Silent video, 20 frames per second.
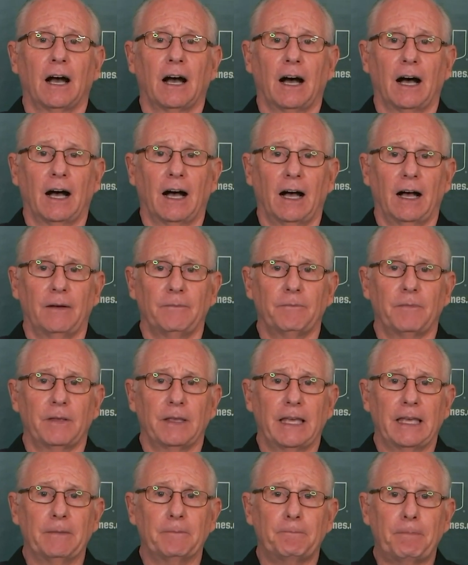
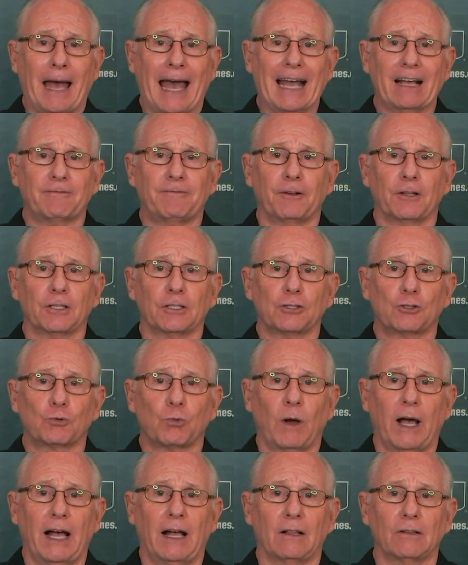impactful as
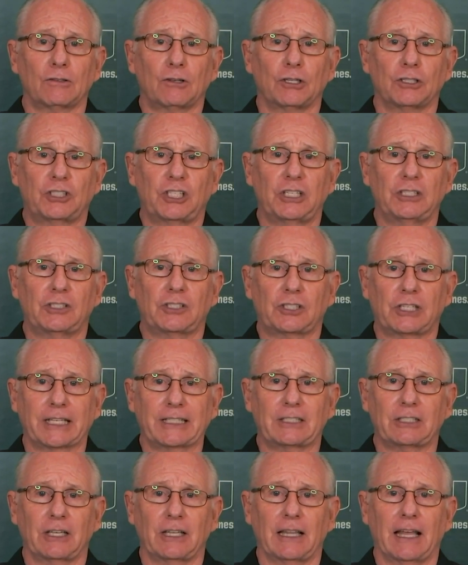well because he's
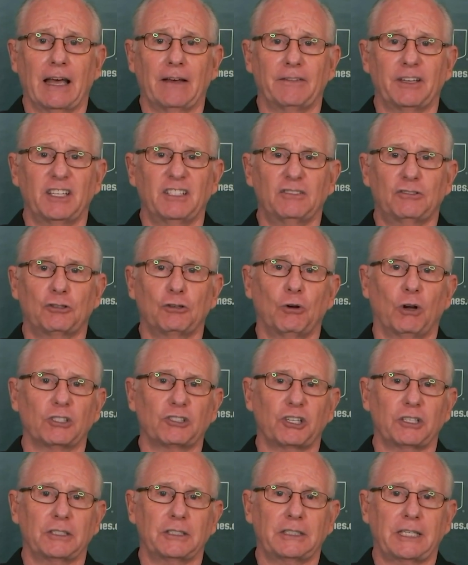6'11",
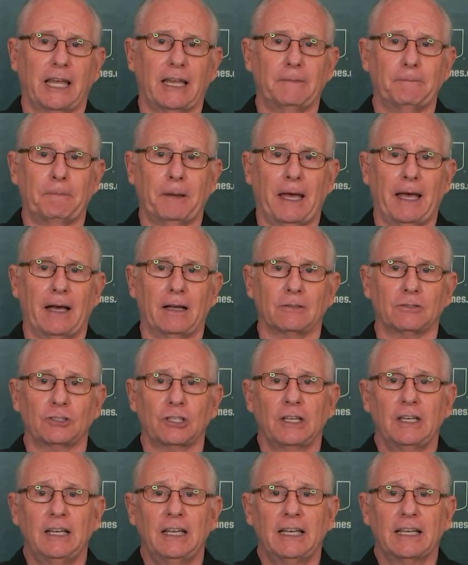210
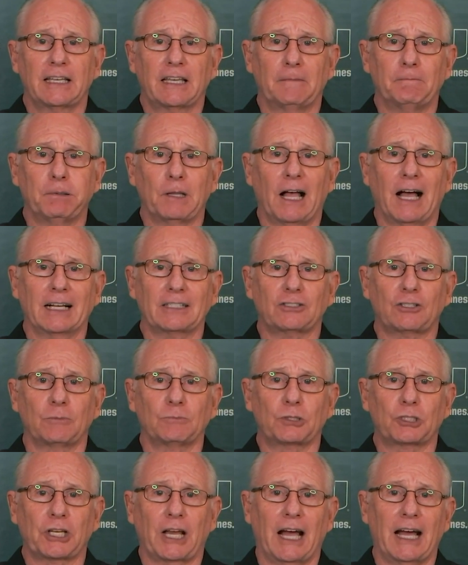pounds, can block
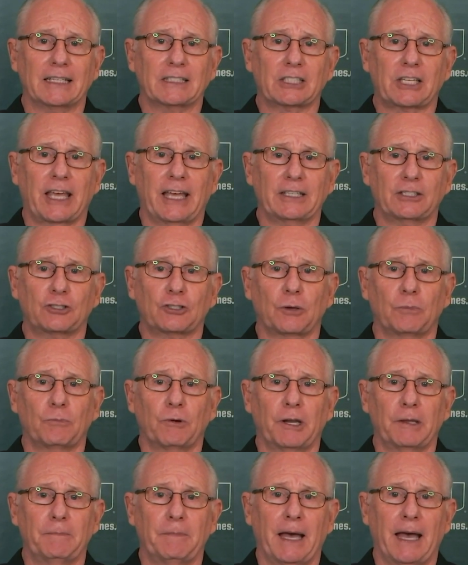some shots, get some
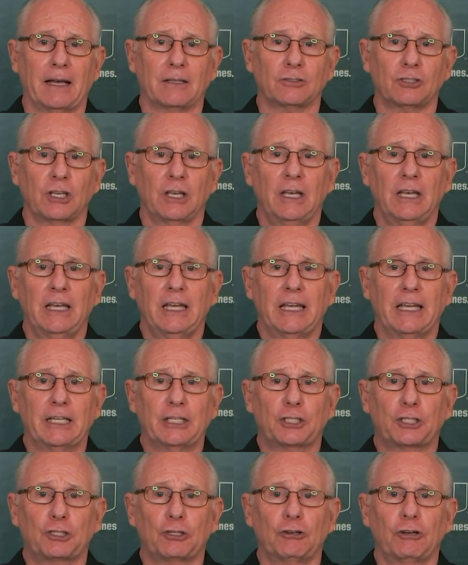rebounds.
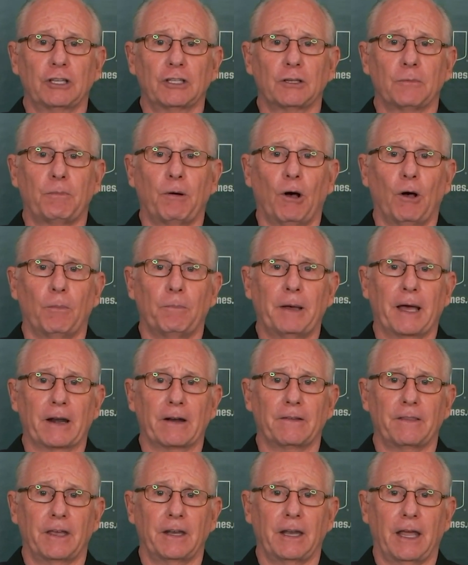He's shooting the ball
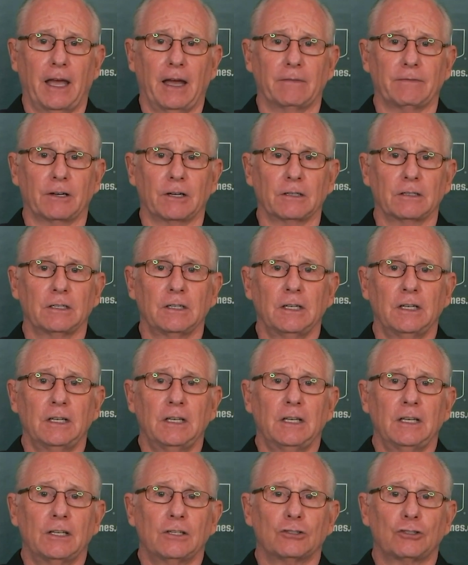better than ever.
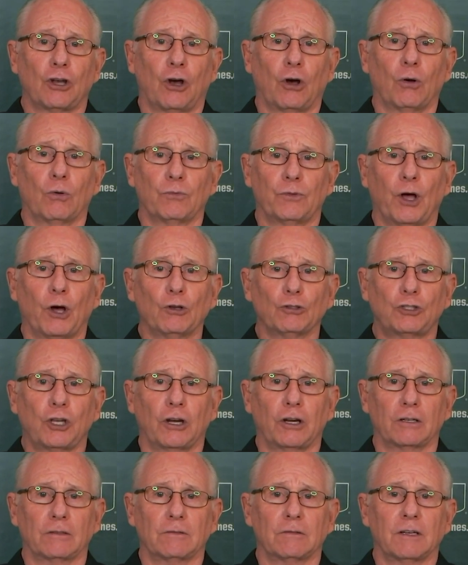So those
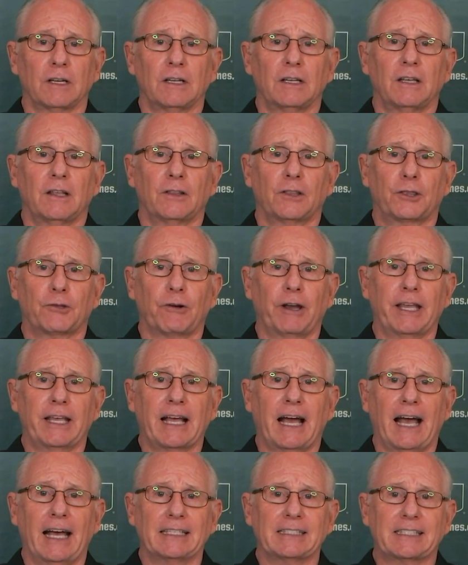are three
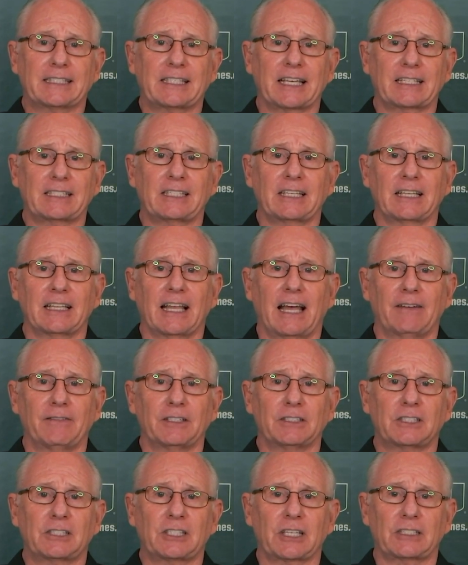guys,
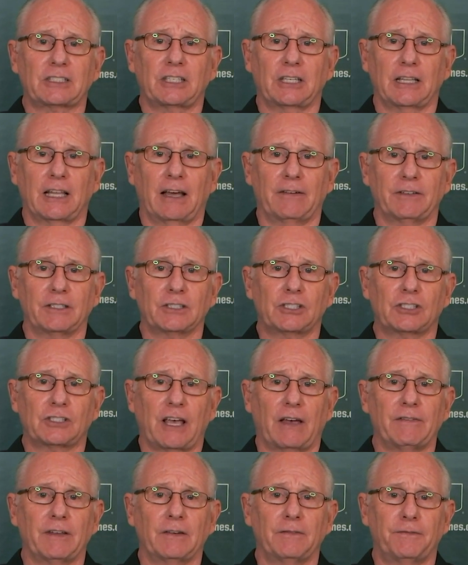6'11", 6'11",
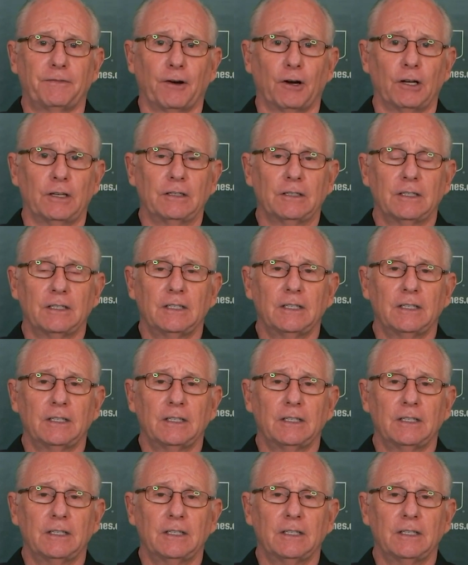7 foot.